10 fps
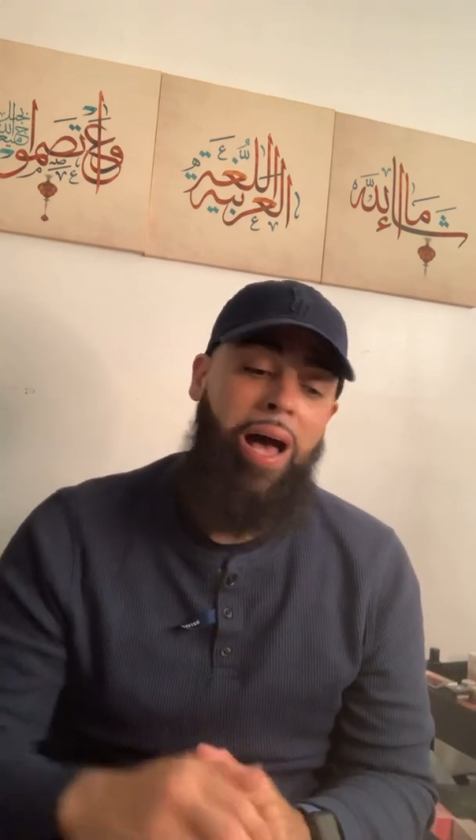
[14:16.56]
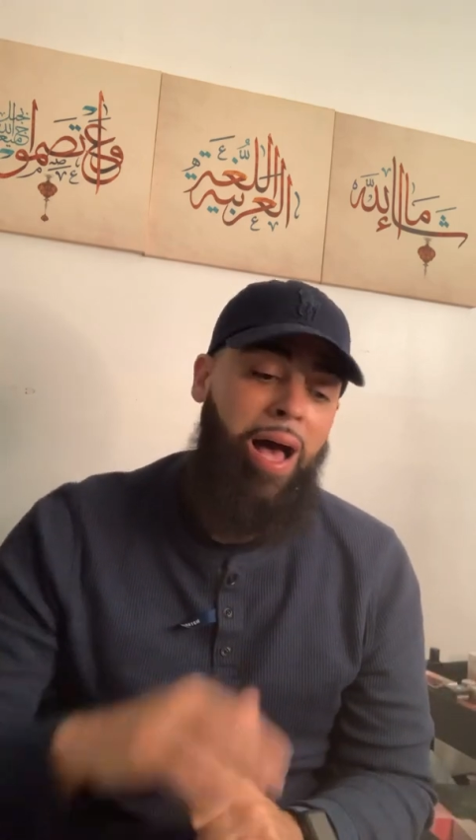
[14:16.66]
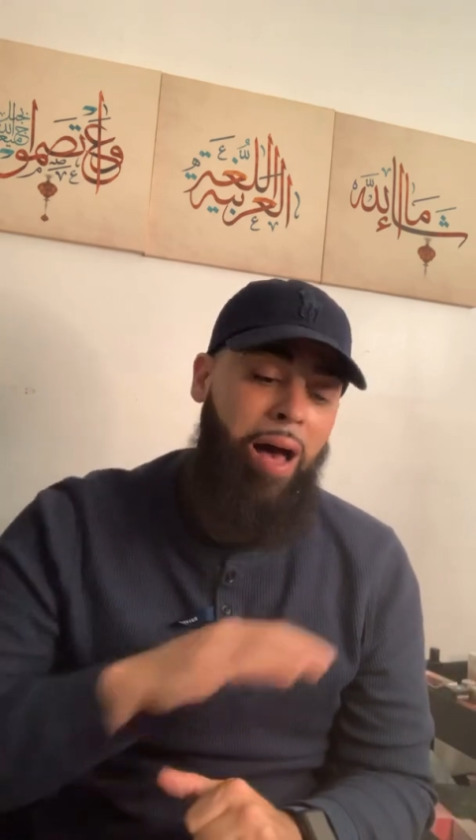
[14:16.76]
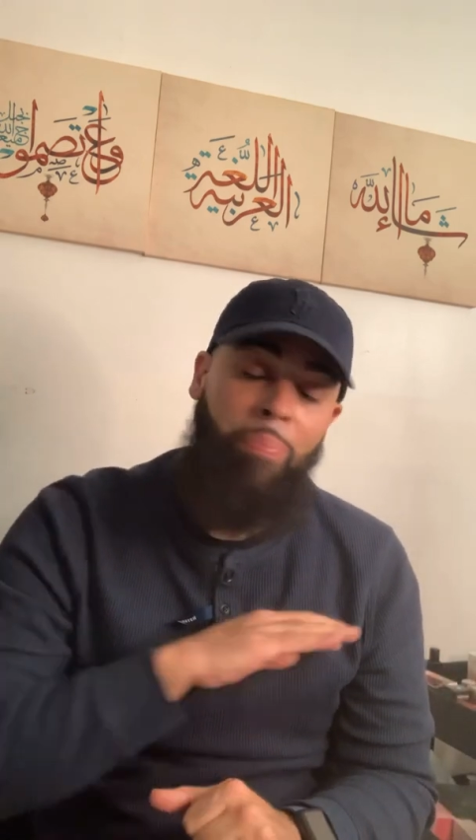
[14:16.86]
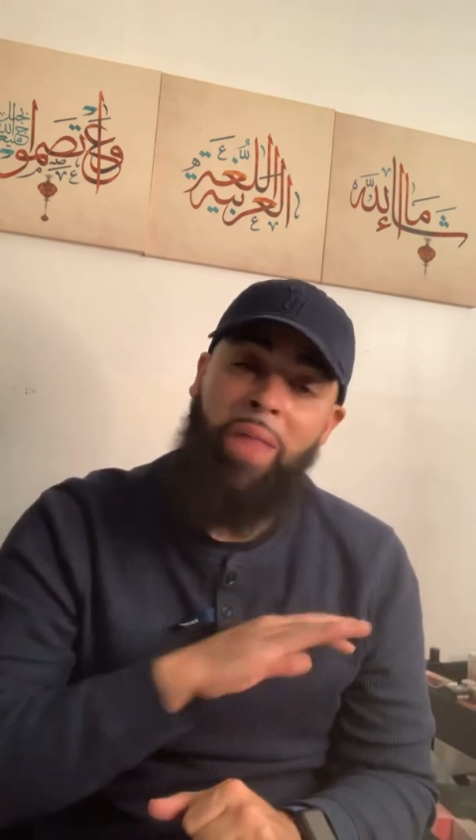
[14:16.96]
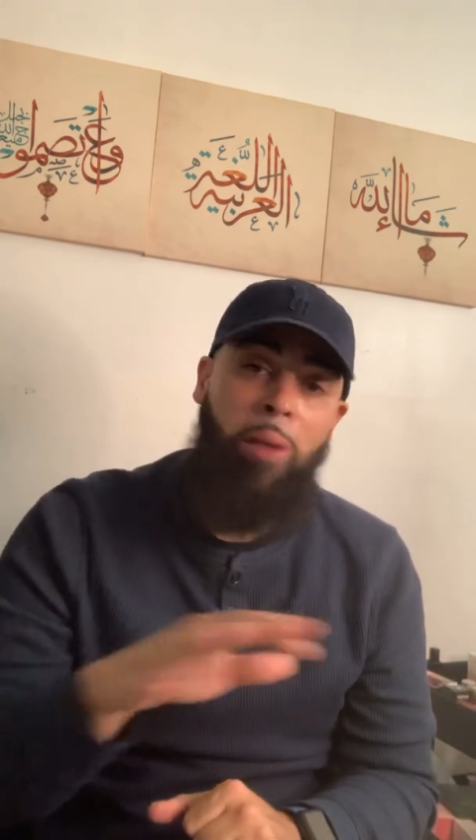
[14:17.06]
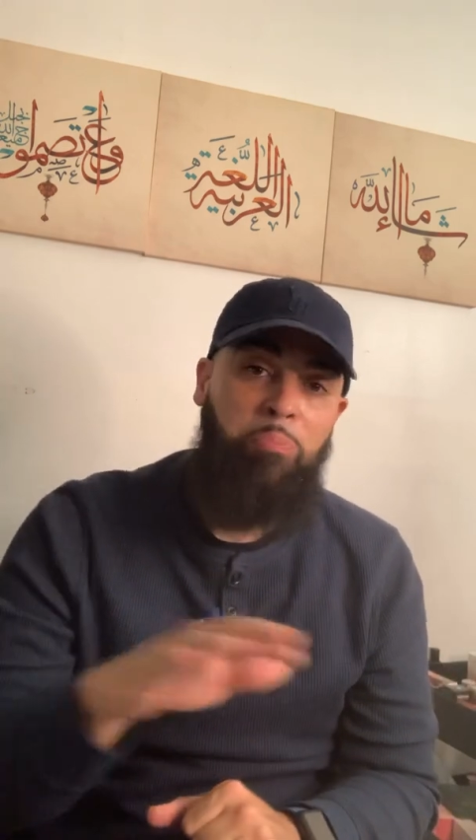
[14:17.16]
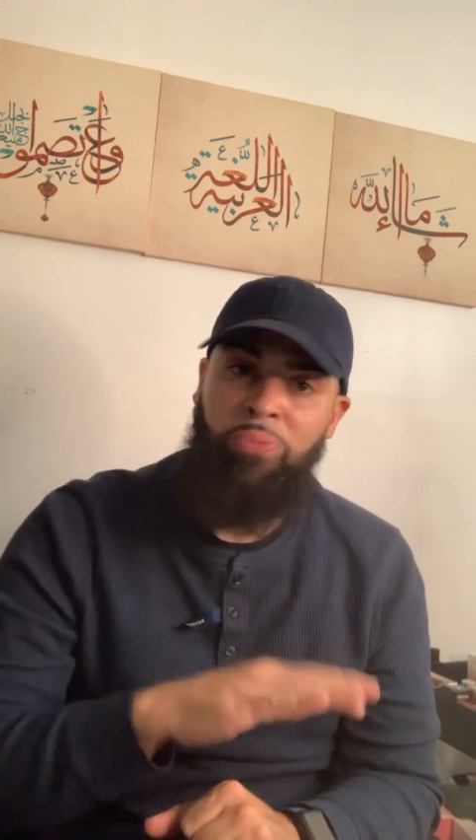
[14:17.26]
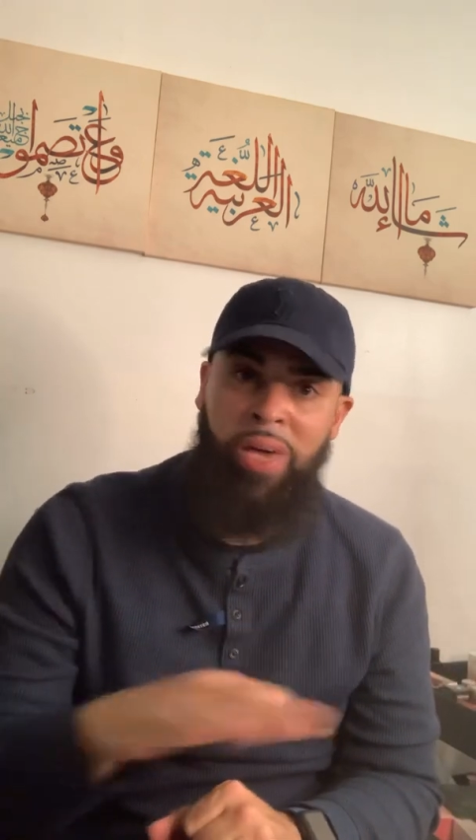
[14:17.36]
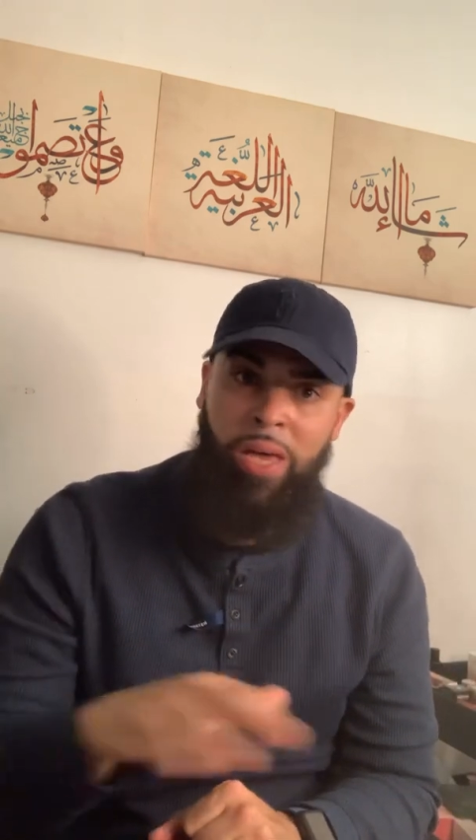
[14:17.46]
I'm
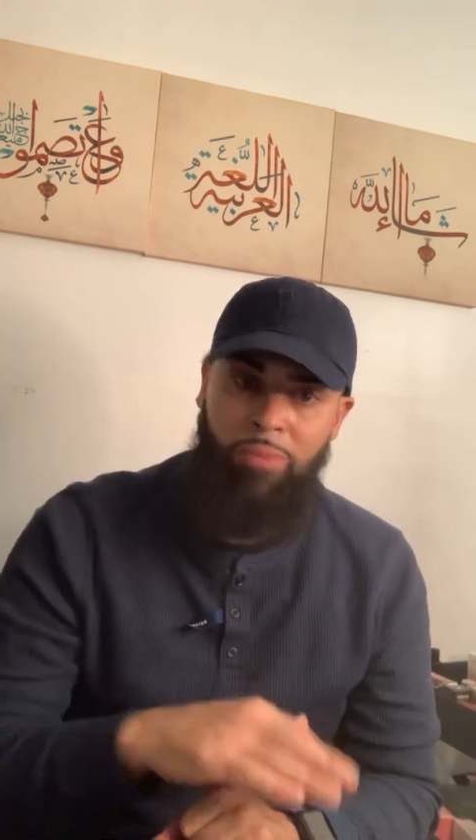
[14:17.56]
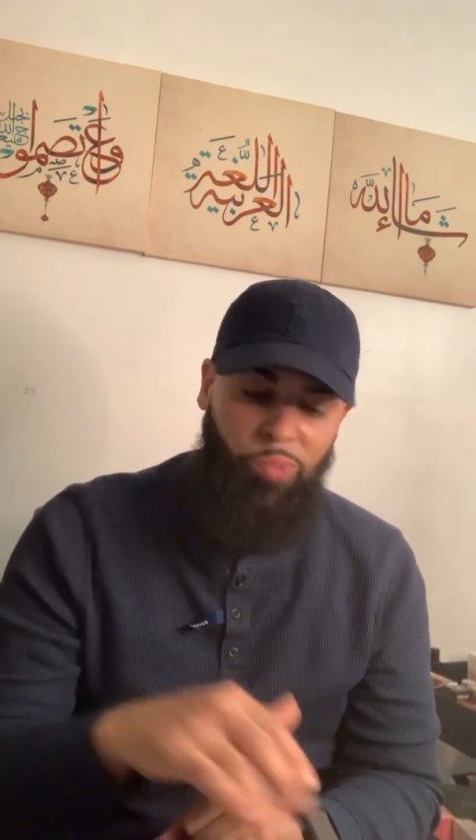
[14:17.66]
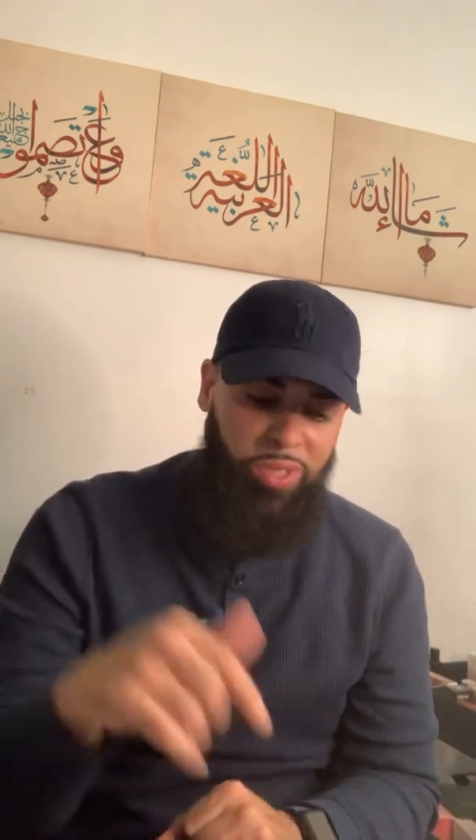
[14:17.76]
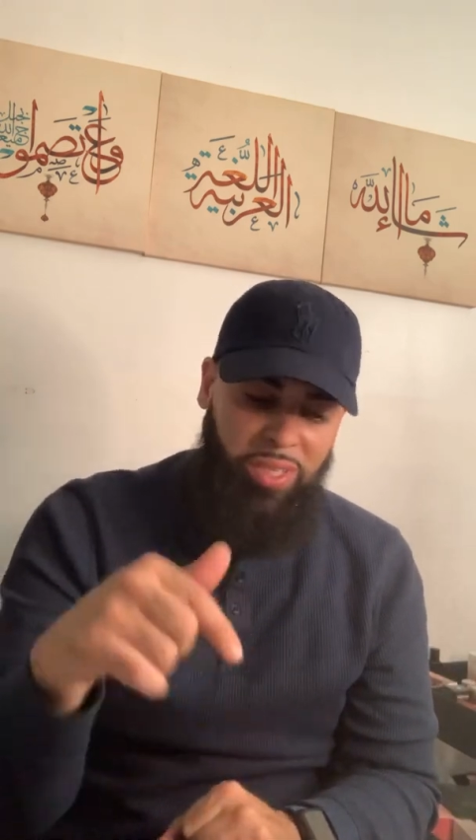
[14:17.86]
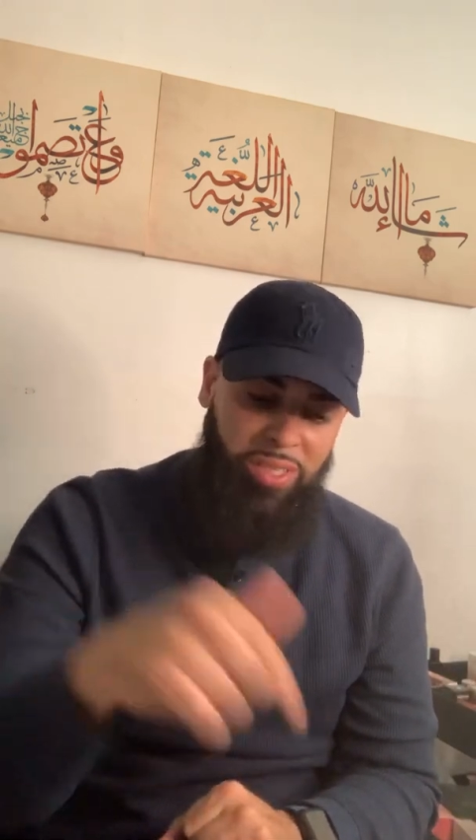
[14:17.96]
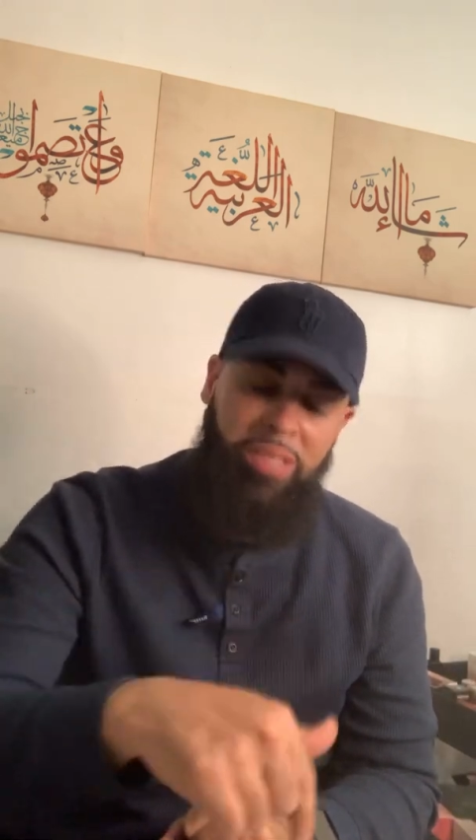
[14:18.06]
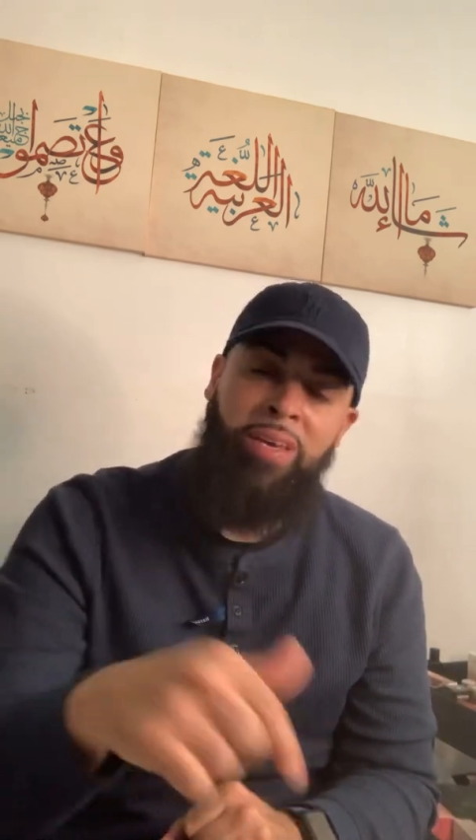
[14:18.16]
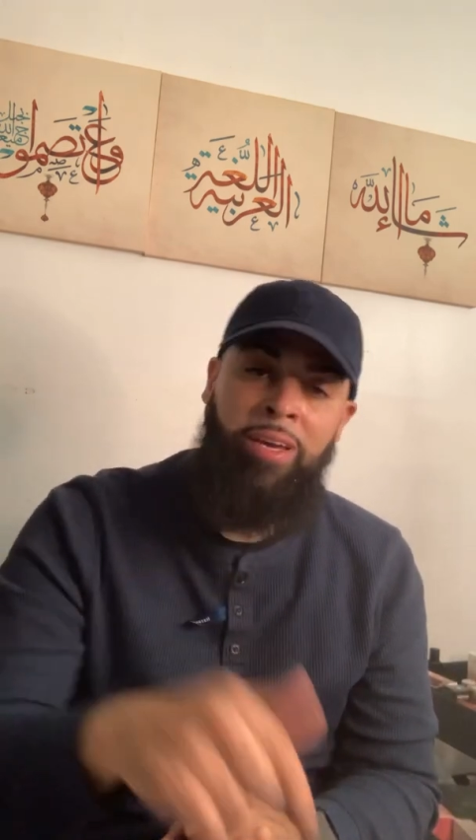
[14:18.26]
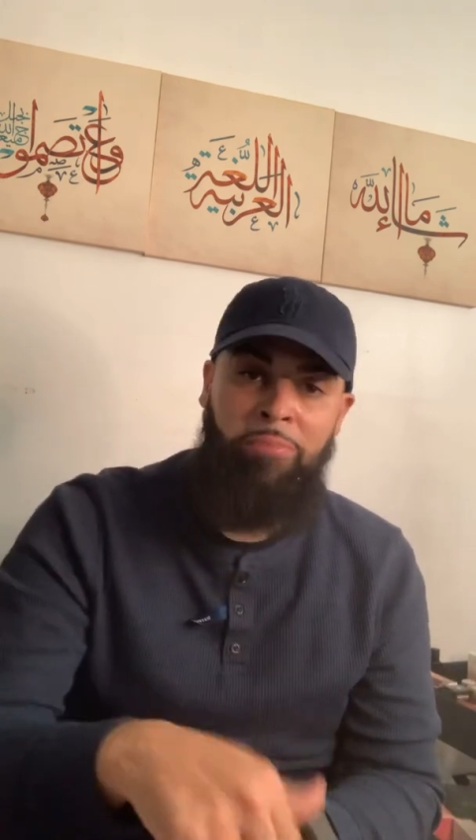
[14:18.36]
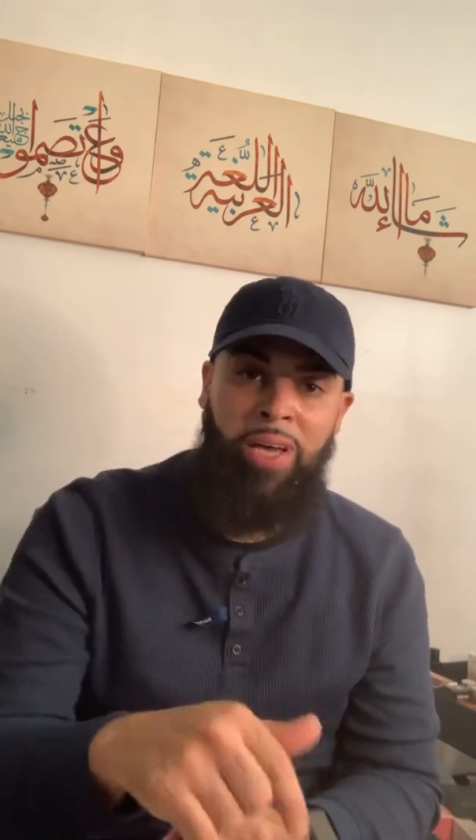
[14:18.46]
not playing with this
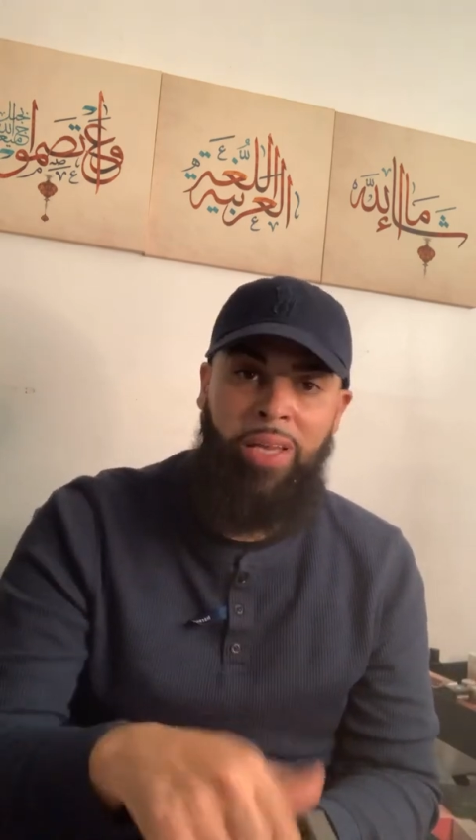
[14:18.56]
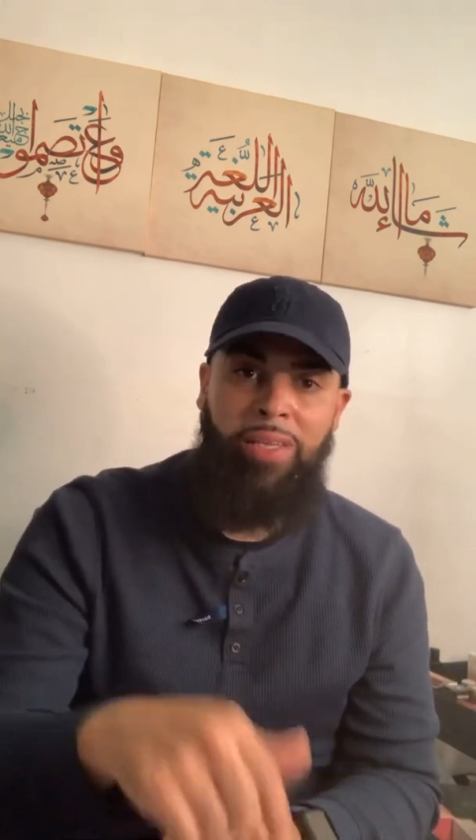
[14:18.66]
thing, man,